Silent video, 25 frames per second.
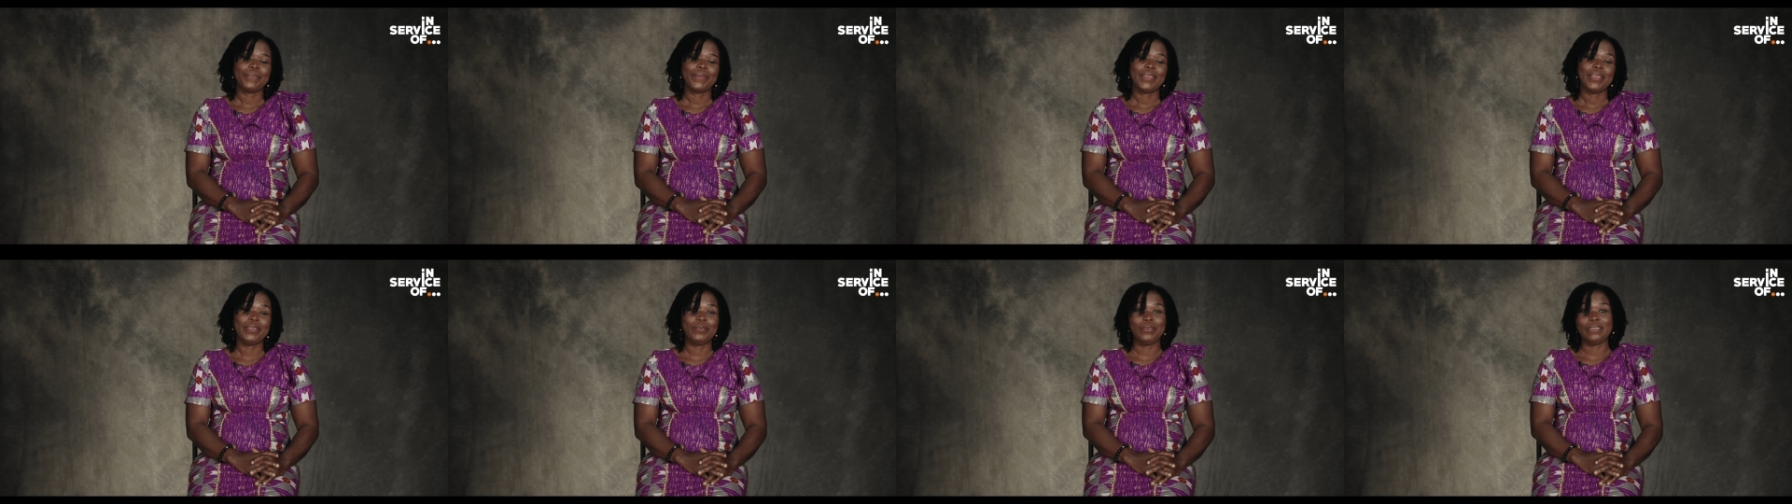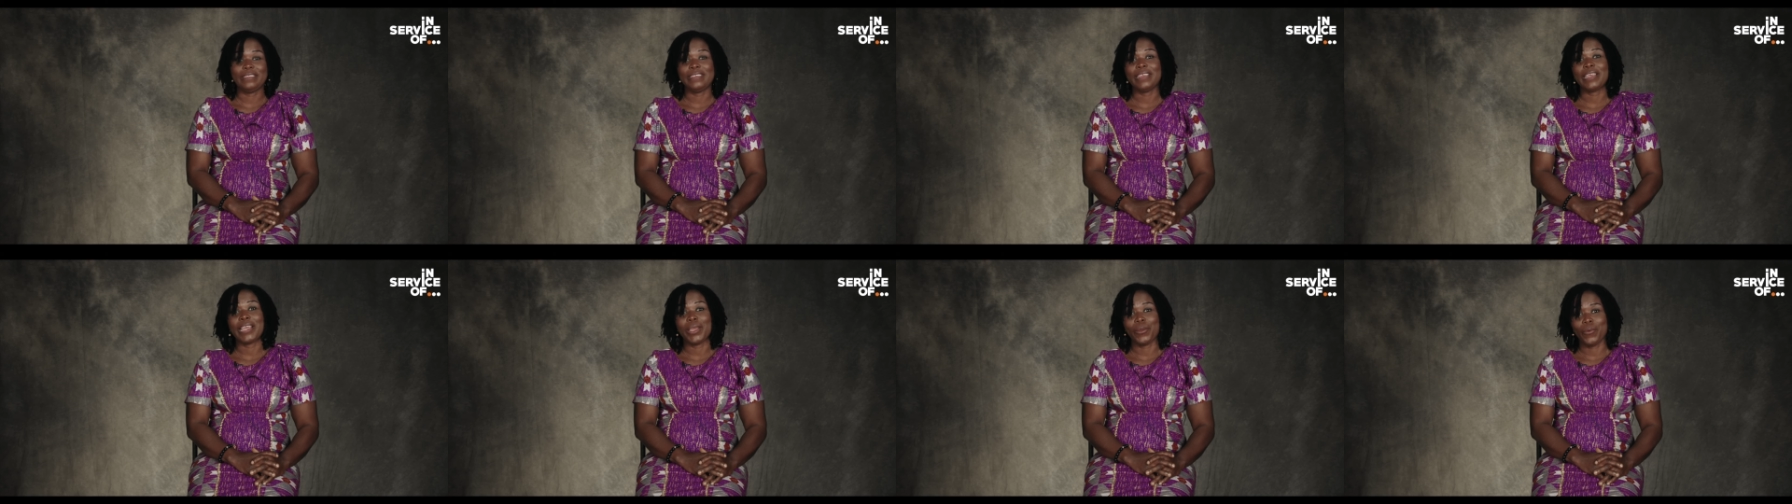it will
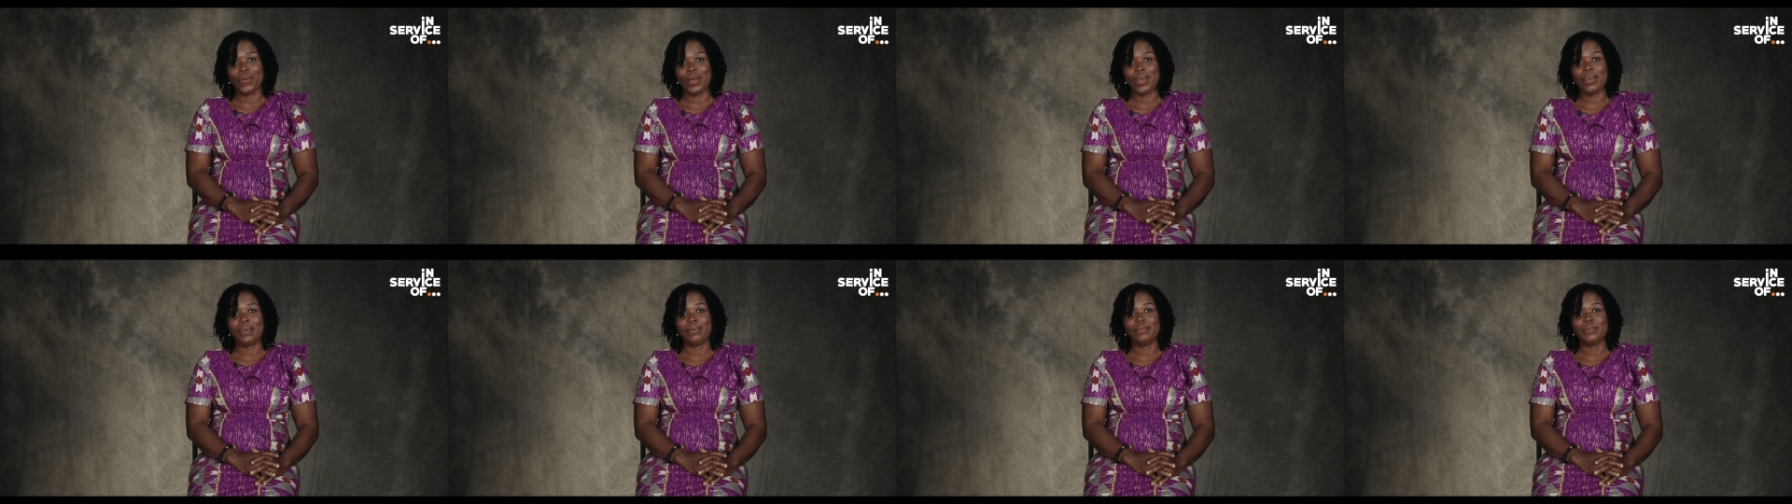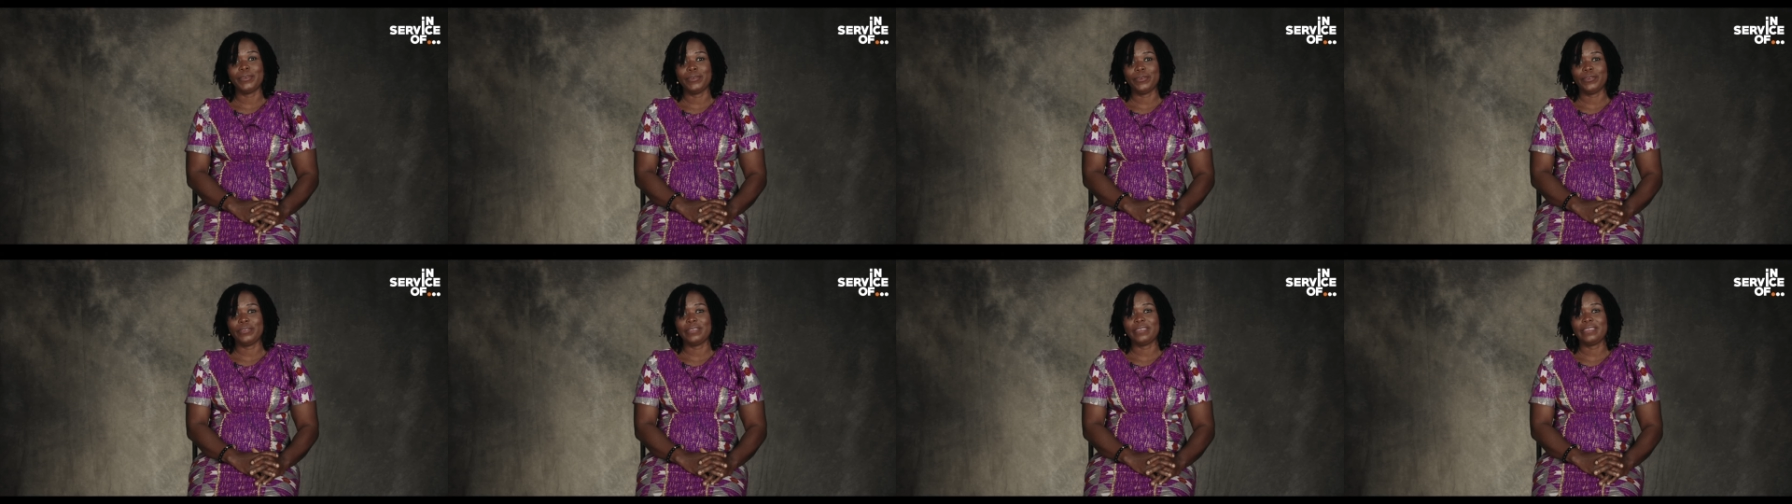take a while
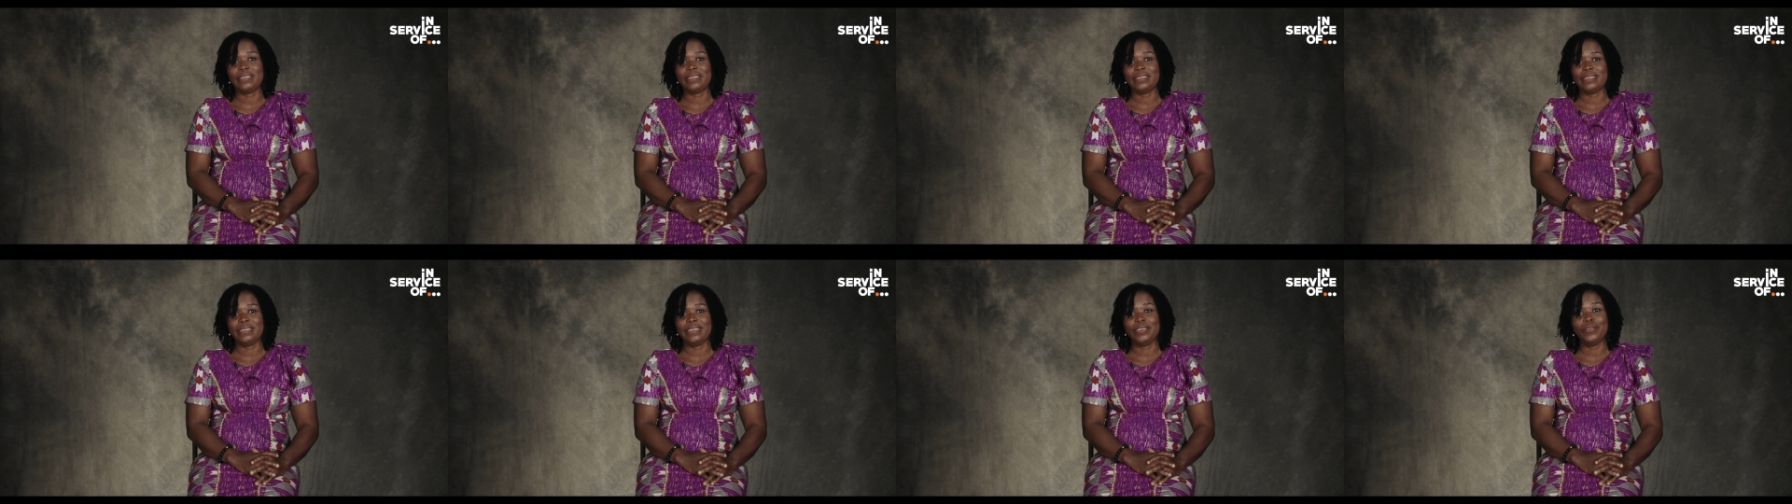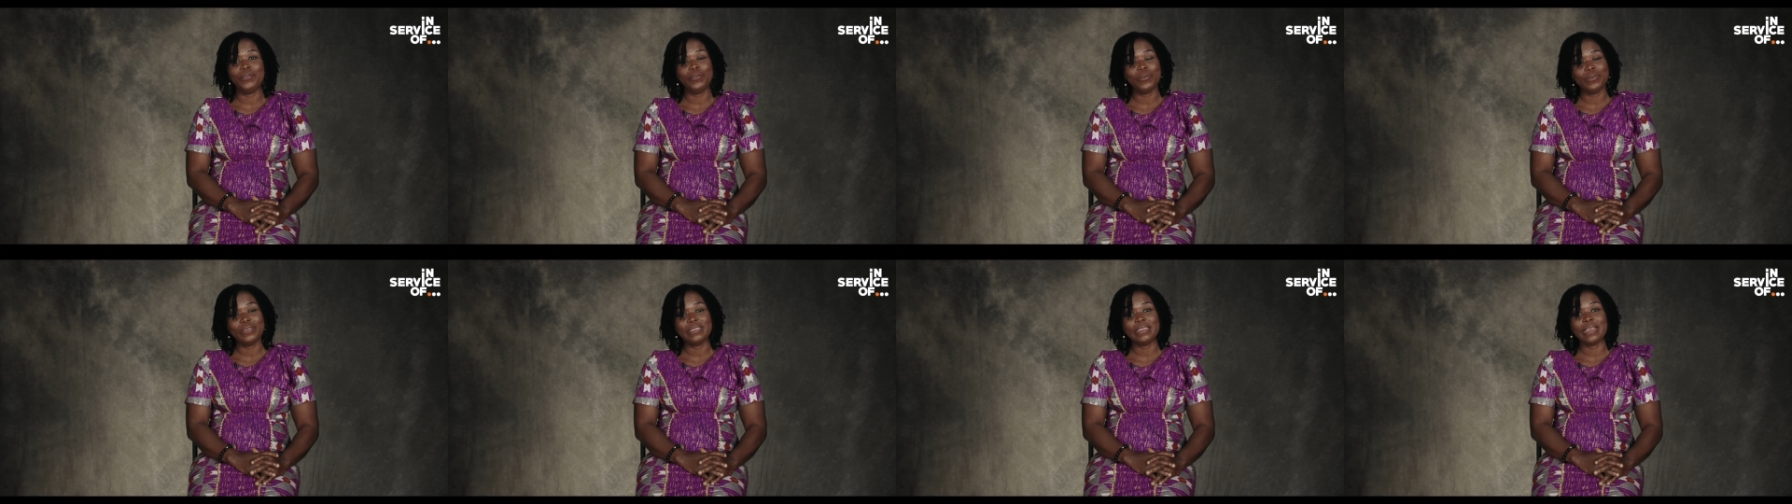because he
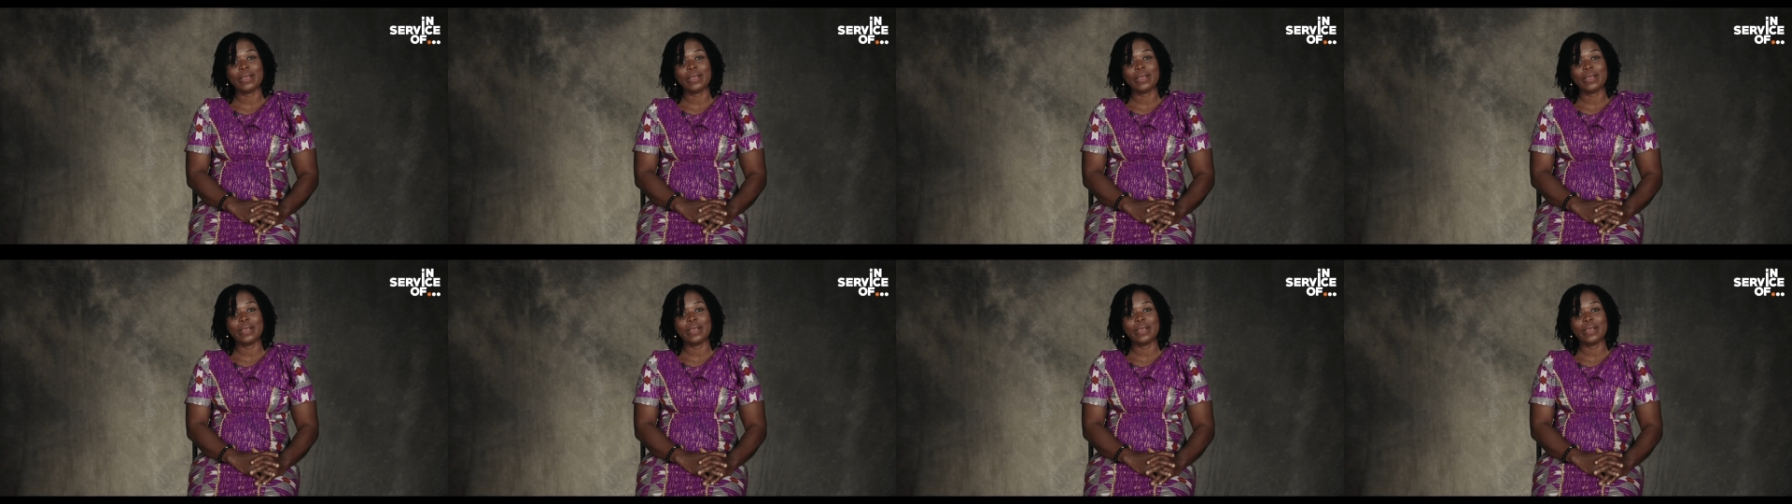knows